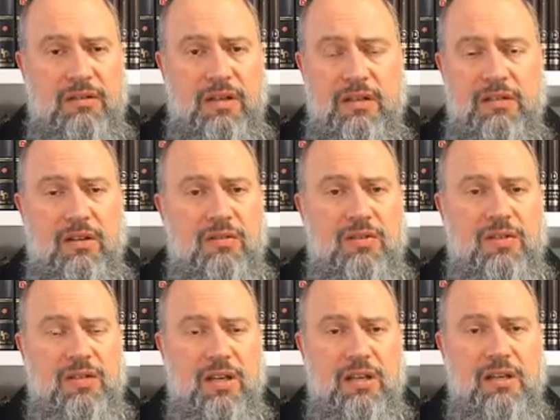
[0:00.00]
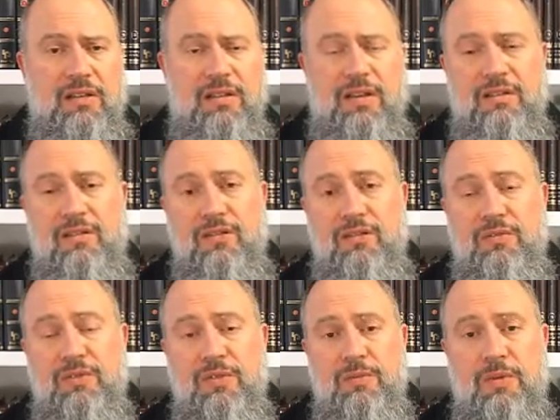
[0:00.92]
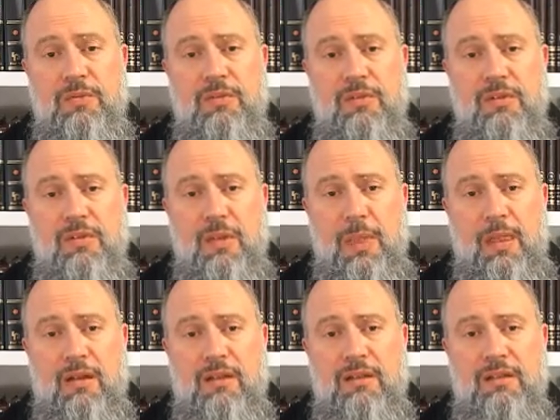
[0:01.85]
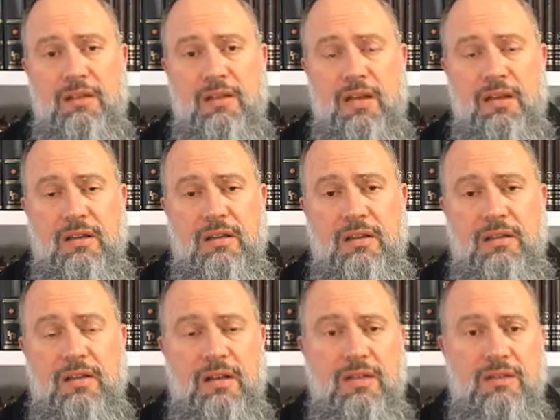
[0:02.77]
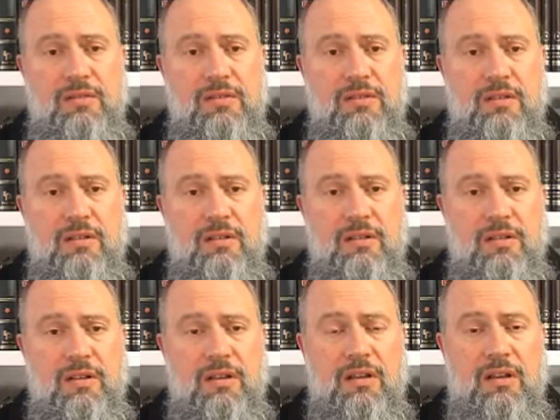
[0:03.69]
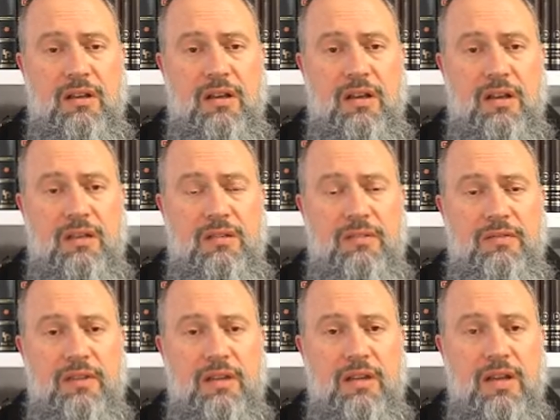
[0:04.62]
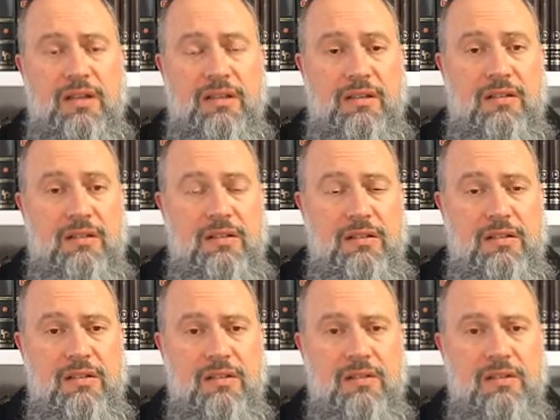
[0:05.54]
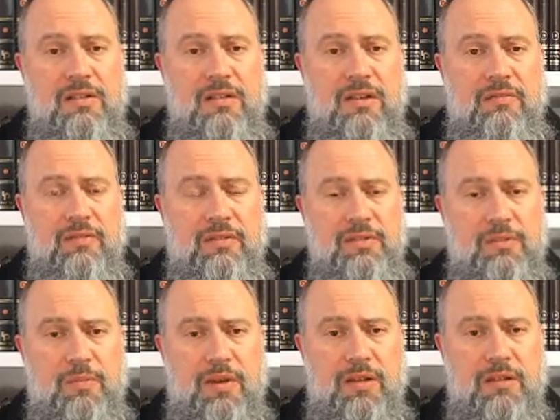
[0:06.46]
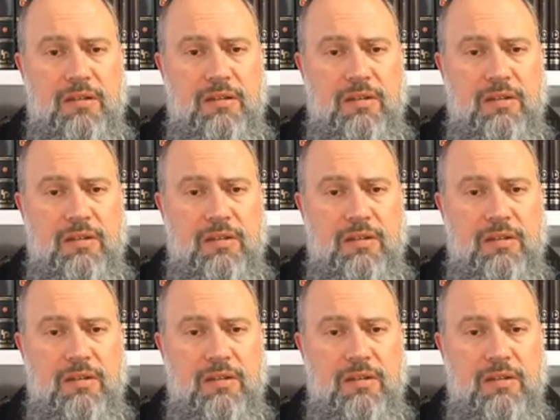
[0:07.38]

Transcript: That is not to say that the Jewish people today in the land of Israel are living an ideal existence in every respect.